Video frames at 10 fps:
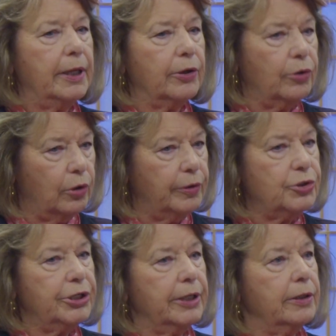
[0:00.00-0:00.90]

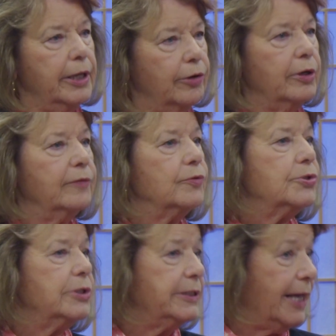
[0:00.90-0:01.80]
encouraging
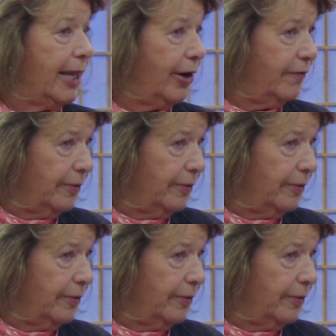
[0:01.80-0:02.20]
caregivers to take care of